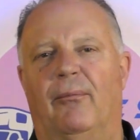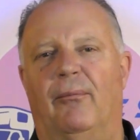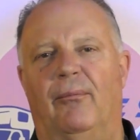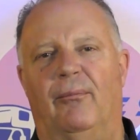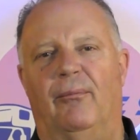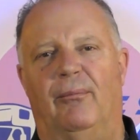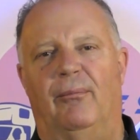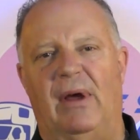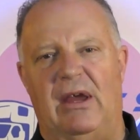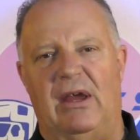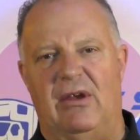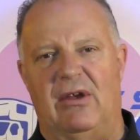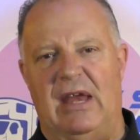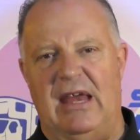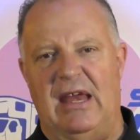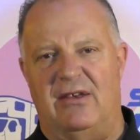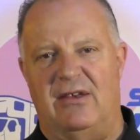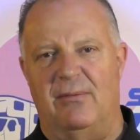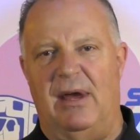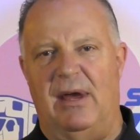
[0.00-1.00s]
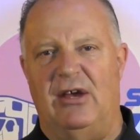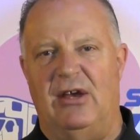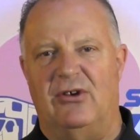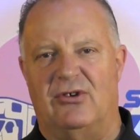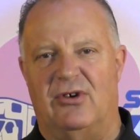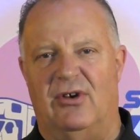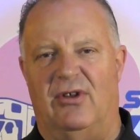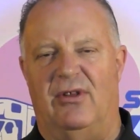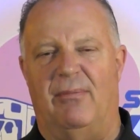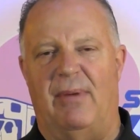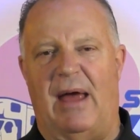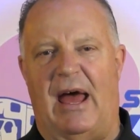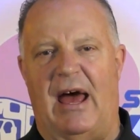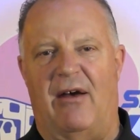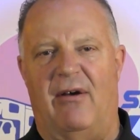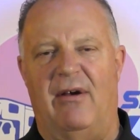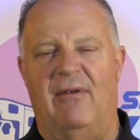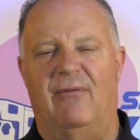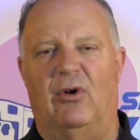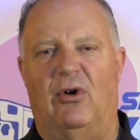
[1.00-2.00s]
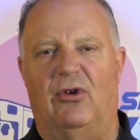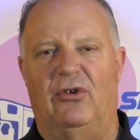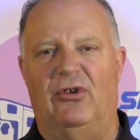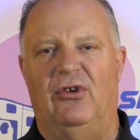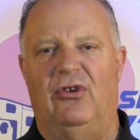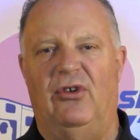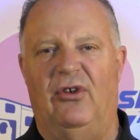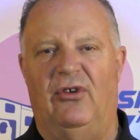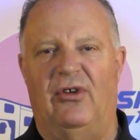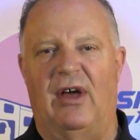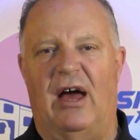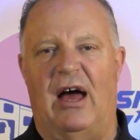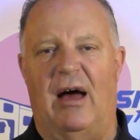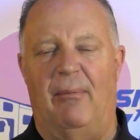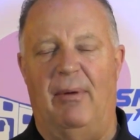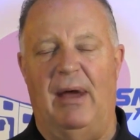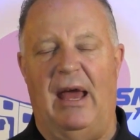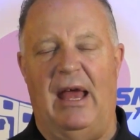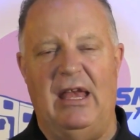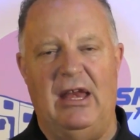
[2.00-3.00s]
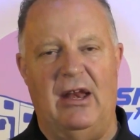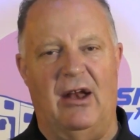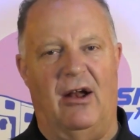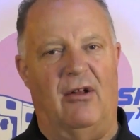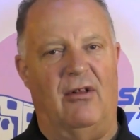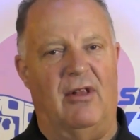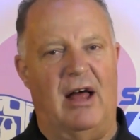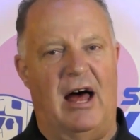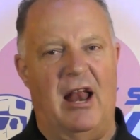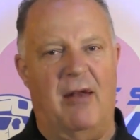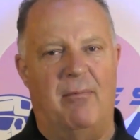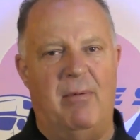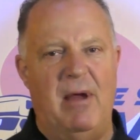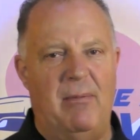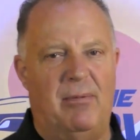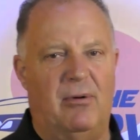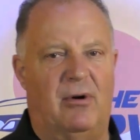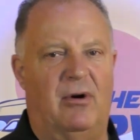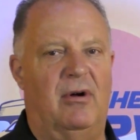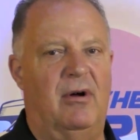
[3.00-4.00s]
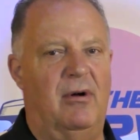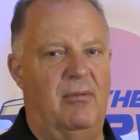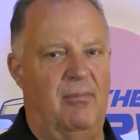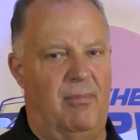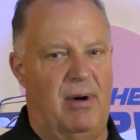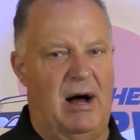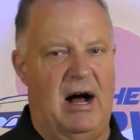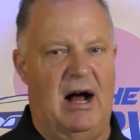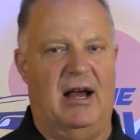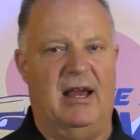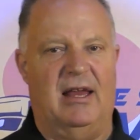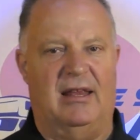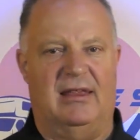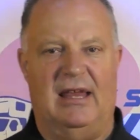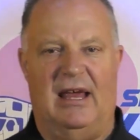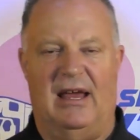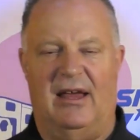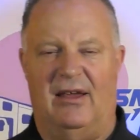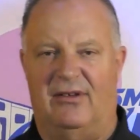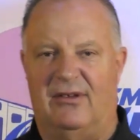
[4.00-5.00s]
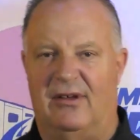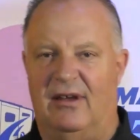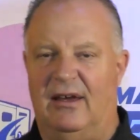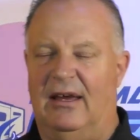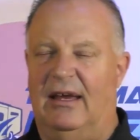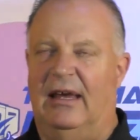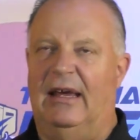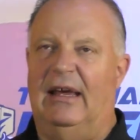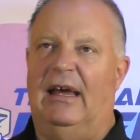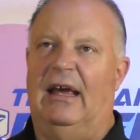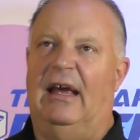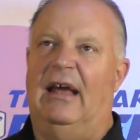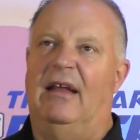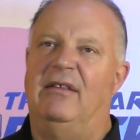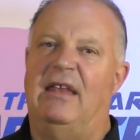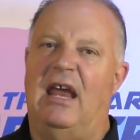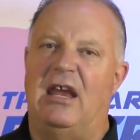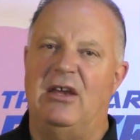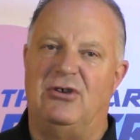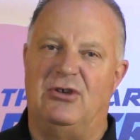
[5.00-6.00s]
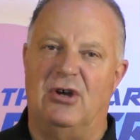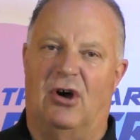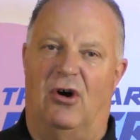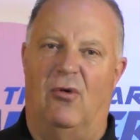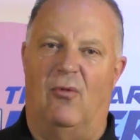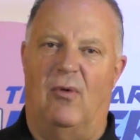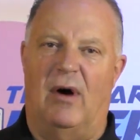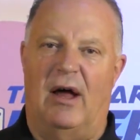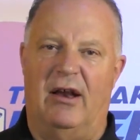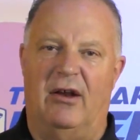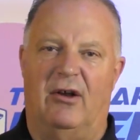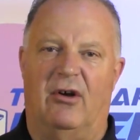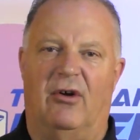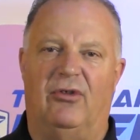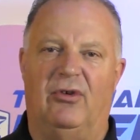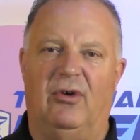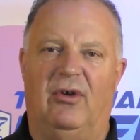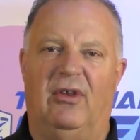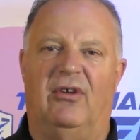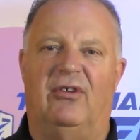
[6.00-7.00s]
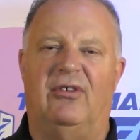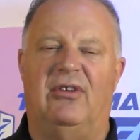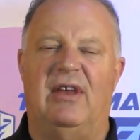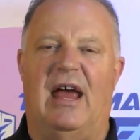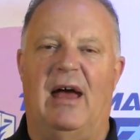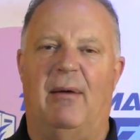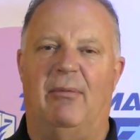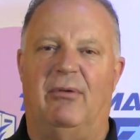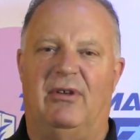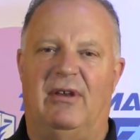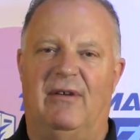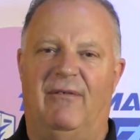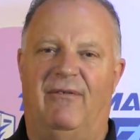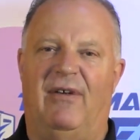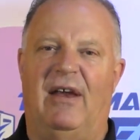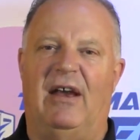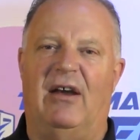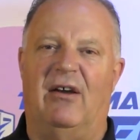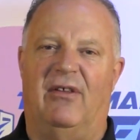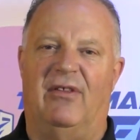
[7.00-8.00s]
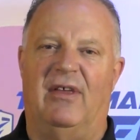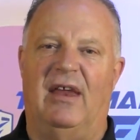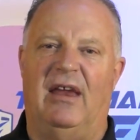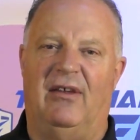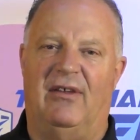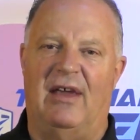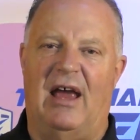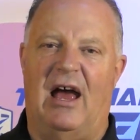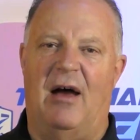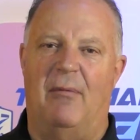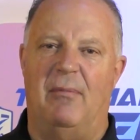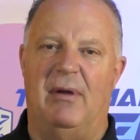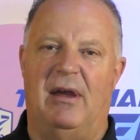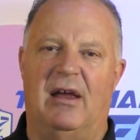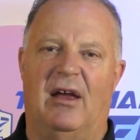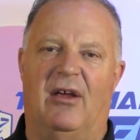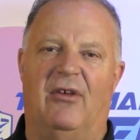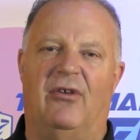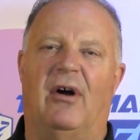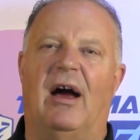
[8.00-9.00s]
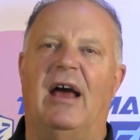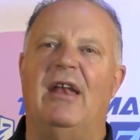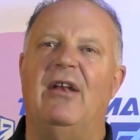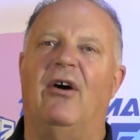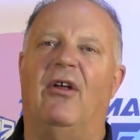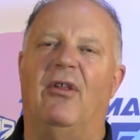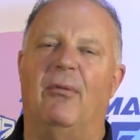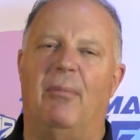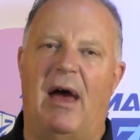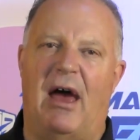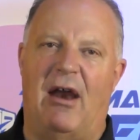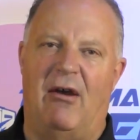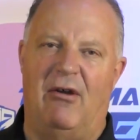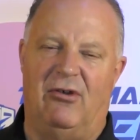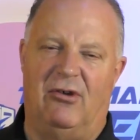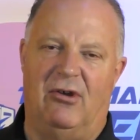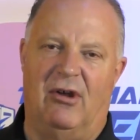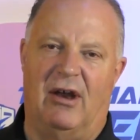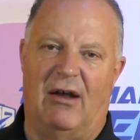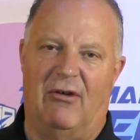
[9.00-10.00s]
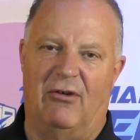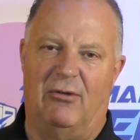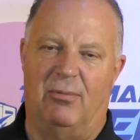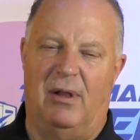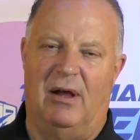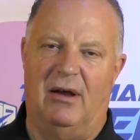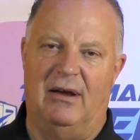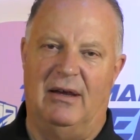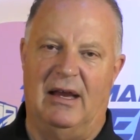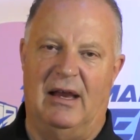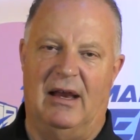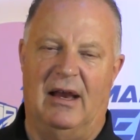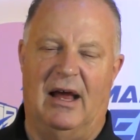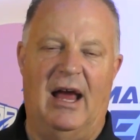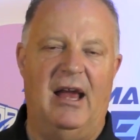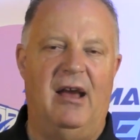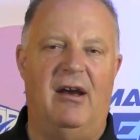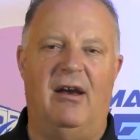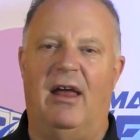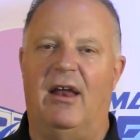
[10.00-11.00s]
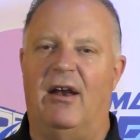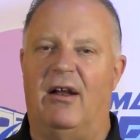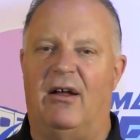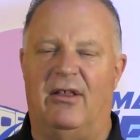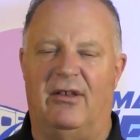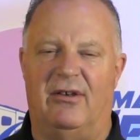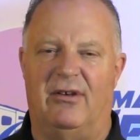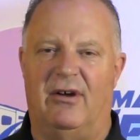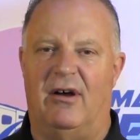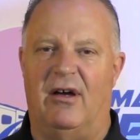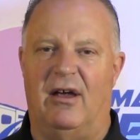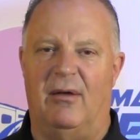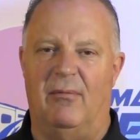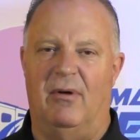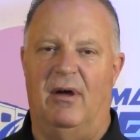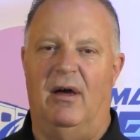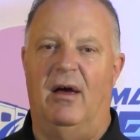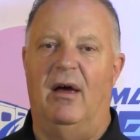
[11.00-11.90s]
But you need to make sure the battery voltage is up. And a lot of people balk at this. They don't want to go through the steps to figure things out because I know the battery's good. I was plugged in. I hear that all the time.